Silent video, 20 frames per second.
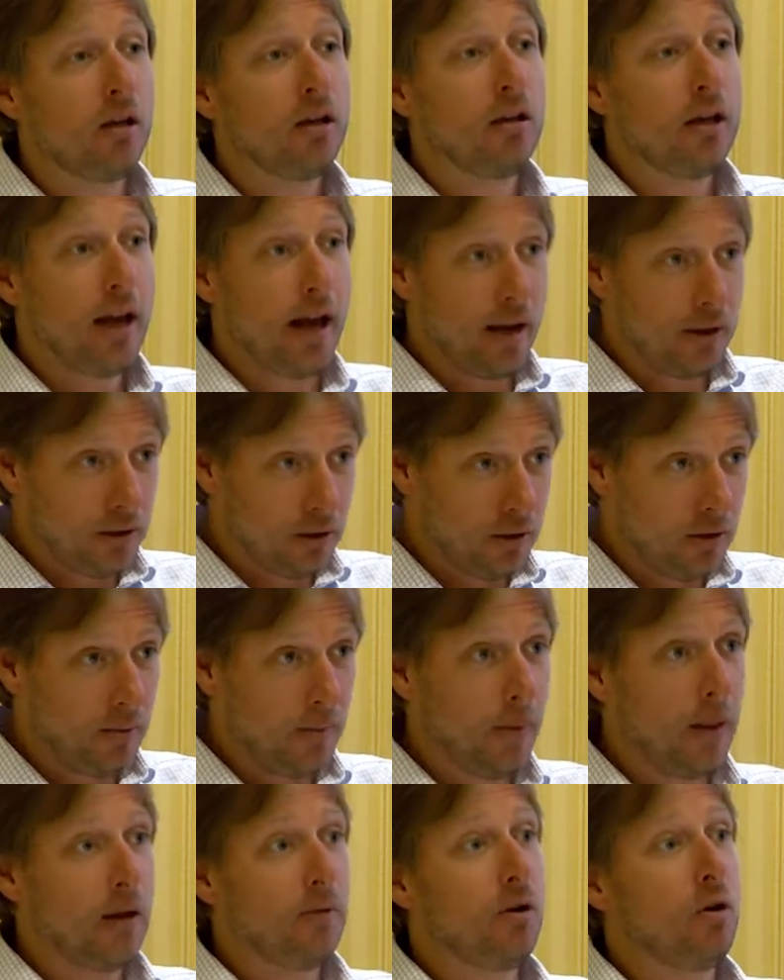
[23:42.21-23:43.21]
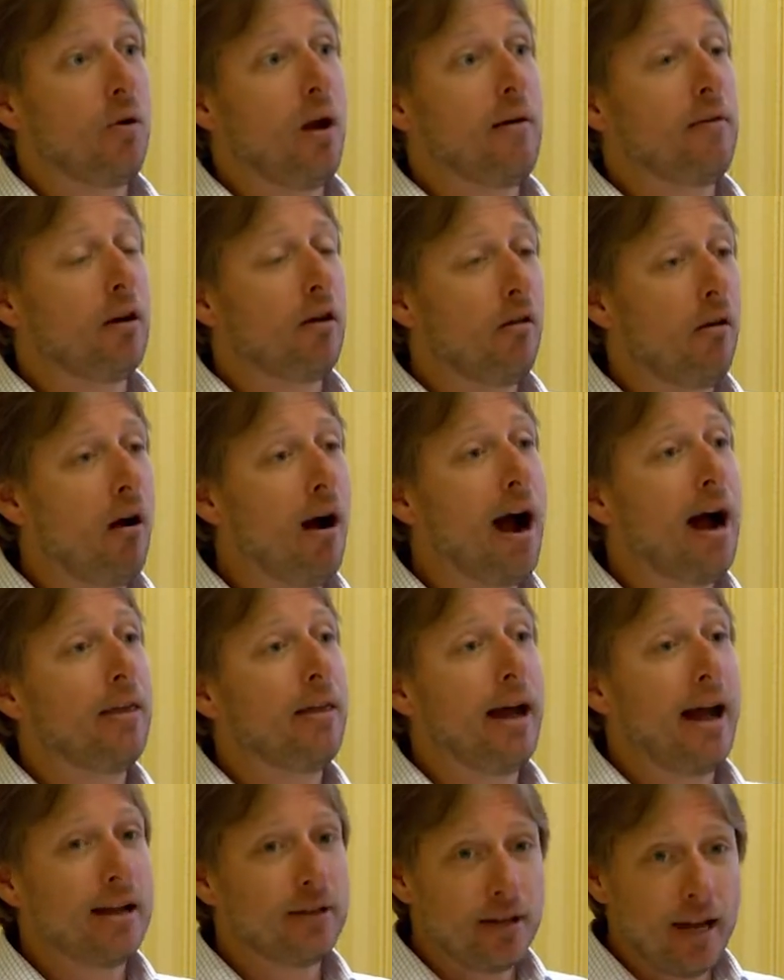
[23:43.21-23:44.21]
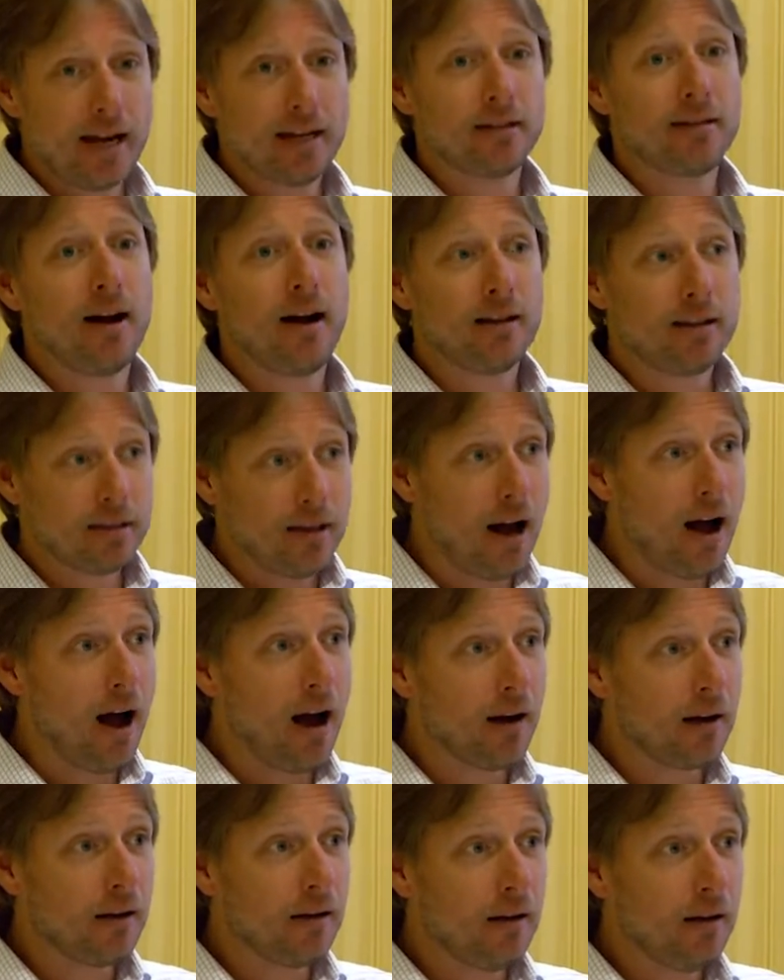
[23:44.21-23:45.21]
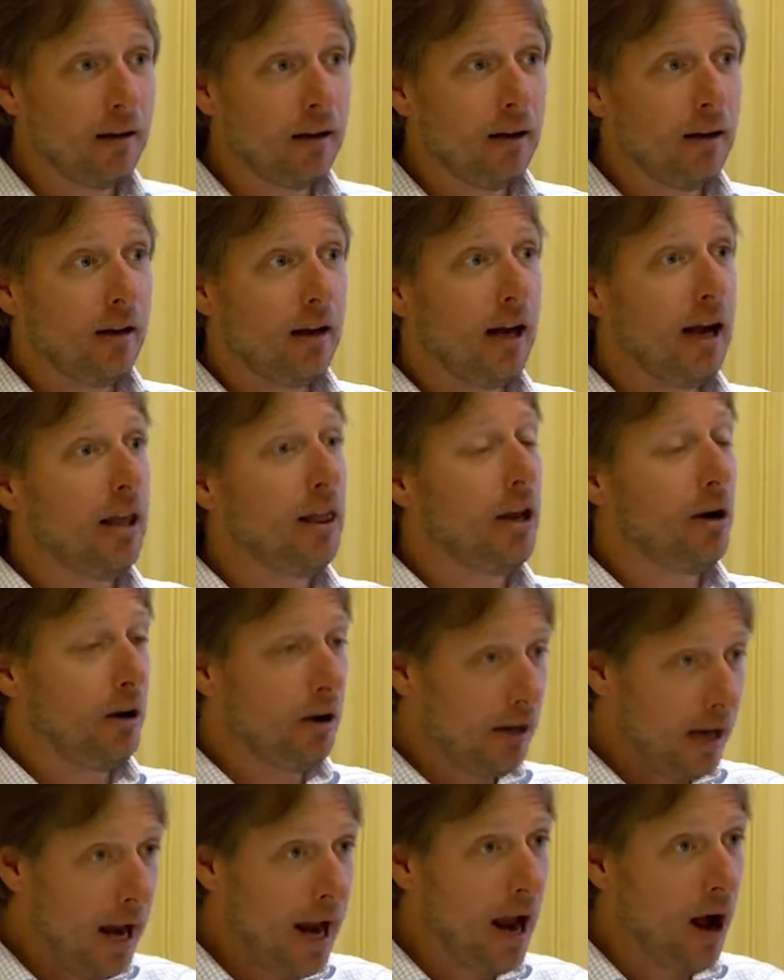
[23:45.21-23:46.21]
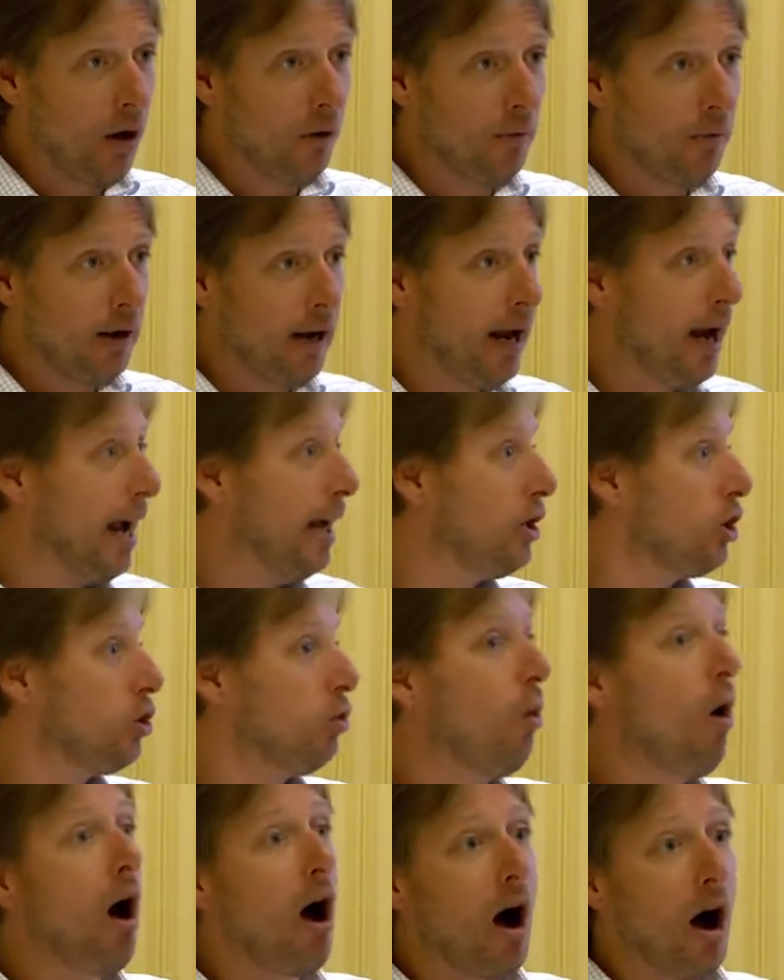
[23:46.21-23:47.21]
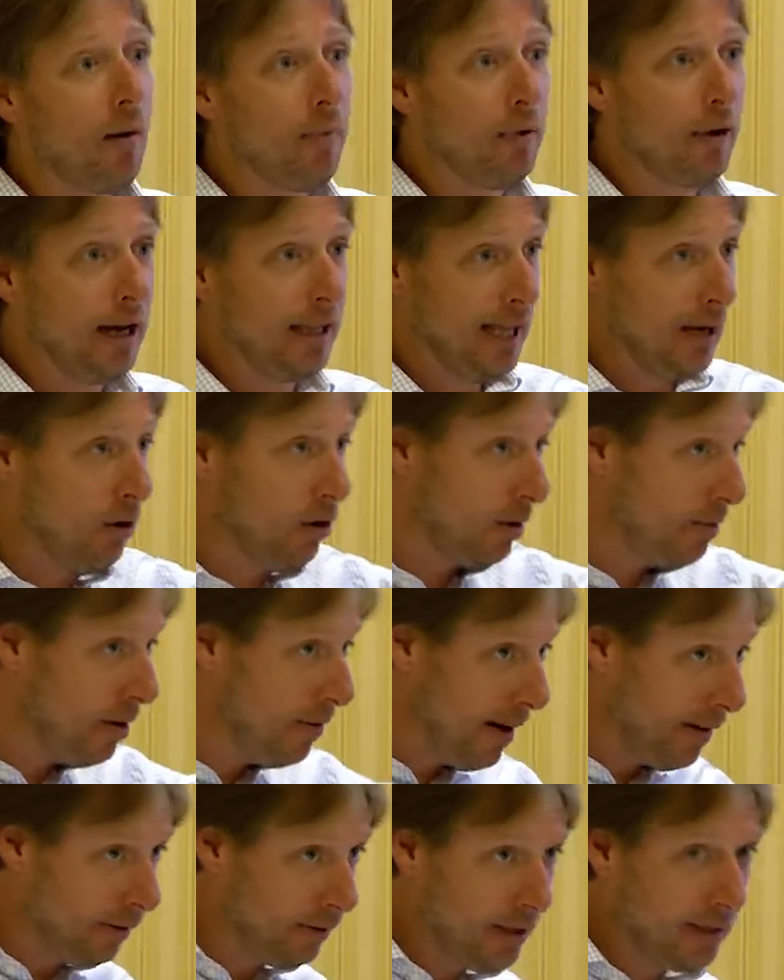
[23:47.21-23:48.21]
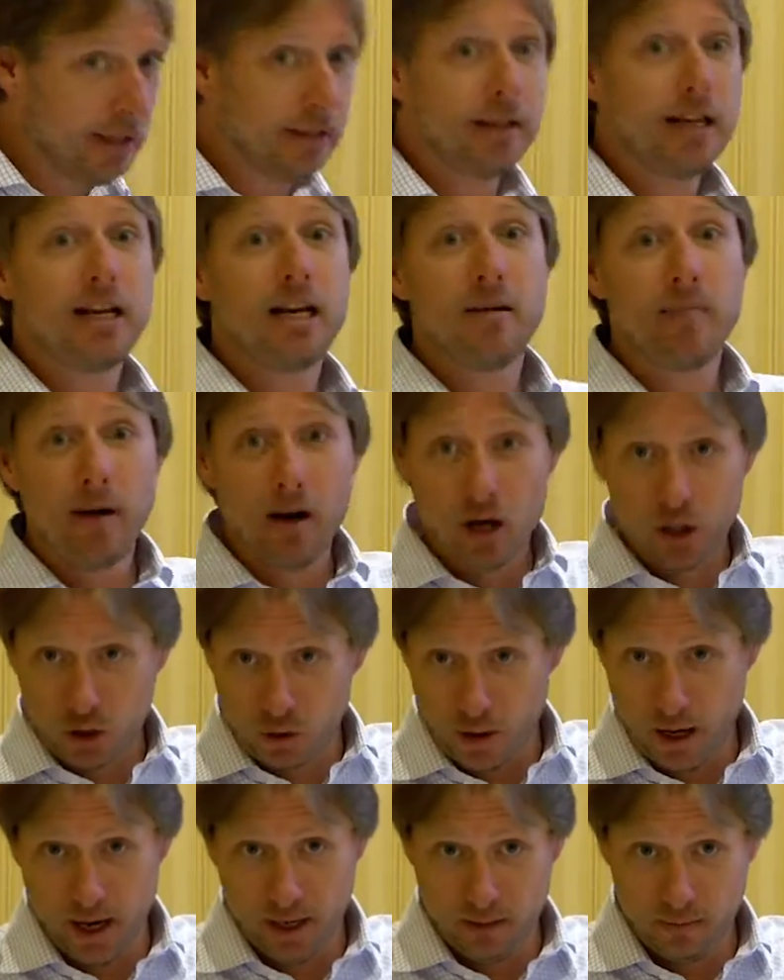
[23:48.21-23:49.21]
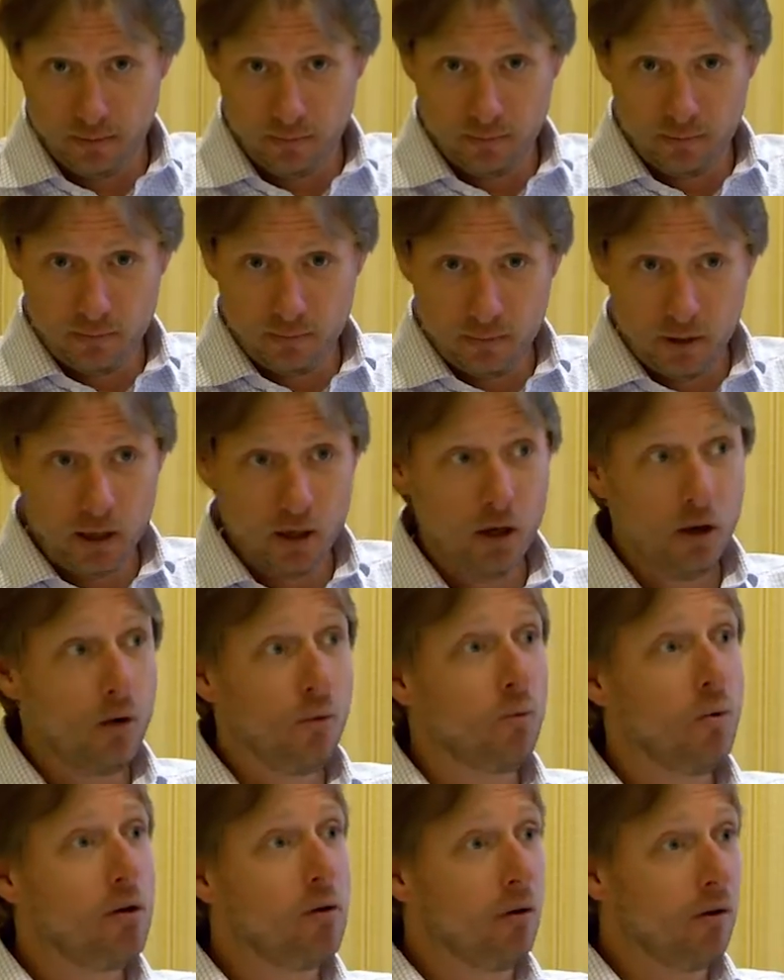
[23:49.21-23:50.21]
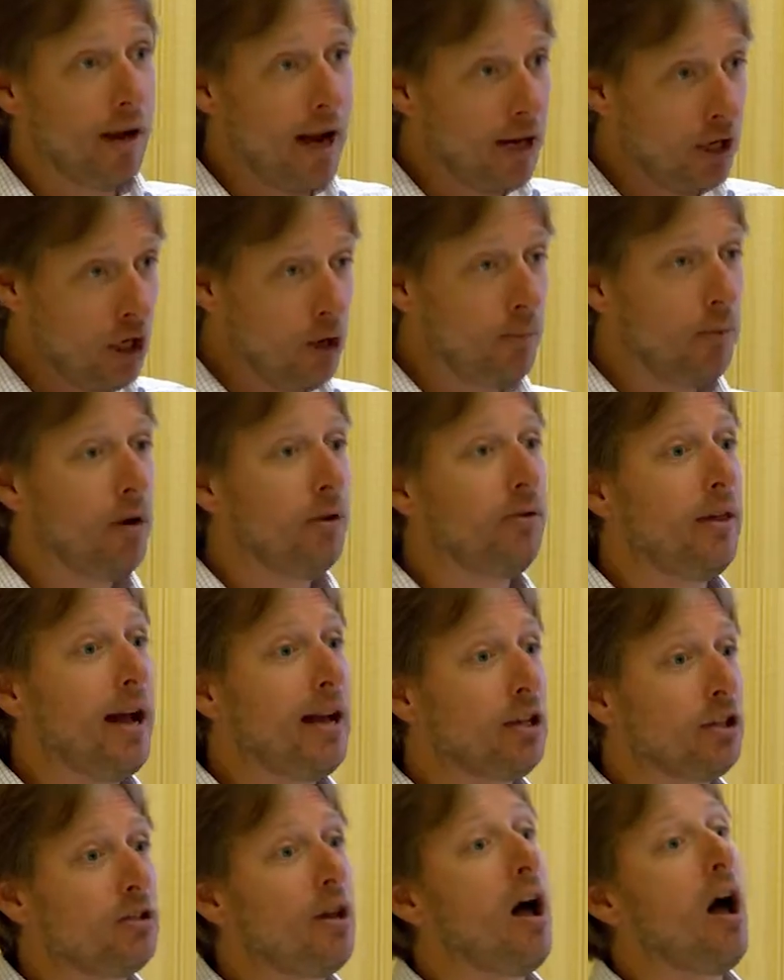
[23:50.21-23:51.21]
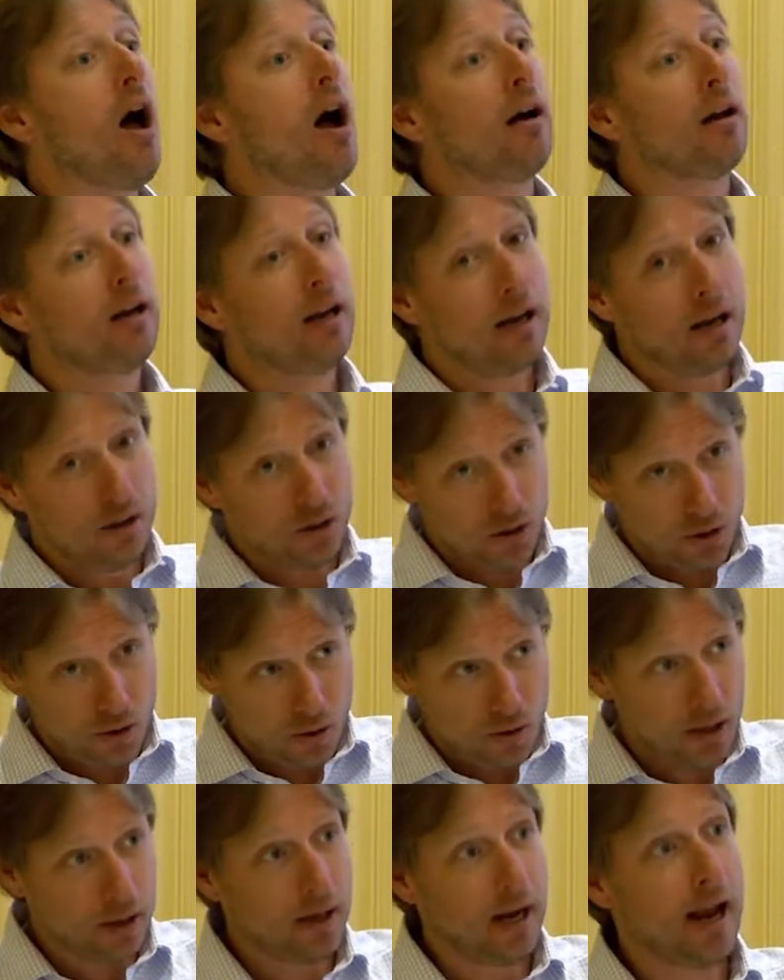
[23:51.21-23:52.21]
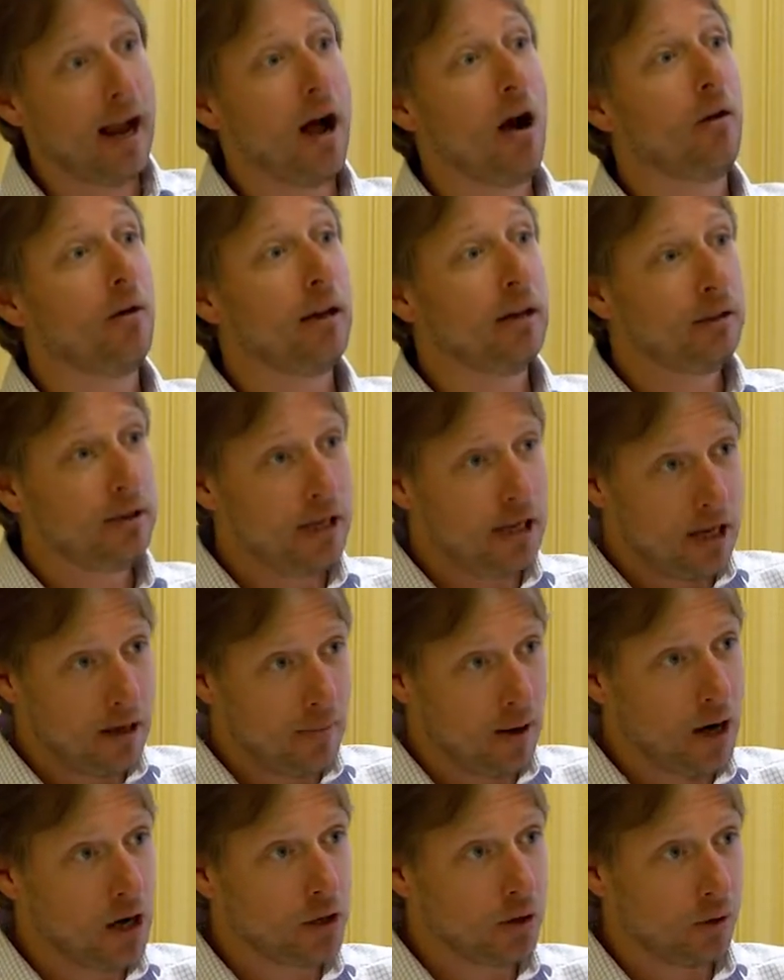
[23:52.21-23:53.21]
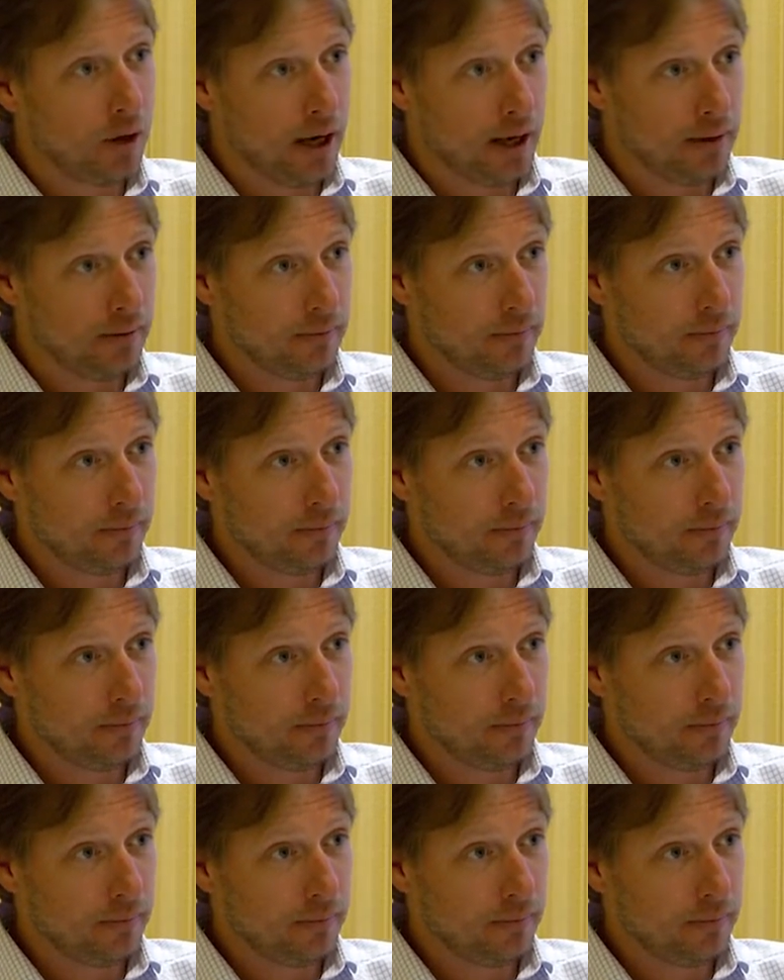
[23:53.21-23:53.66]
Yes, if you have a client that has Exxon stock and their account at Schwab and they want to move everything to TD Ameritrade, we will let you put that stock into an account at TD Ameritrade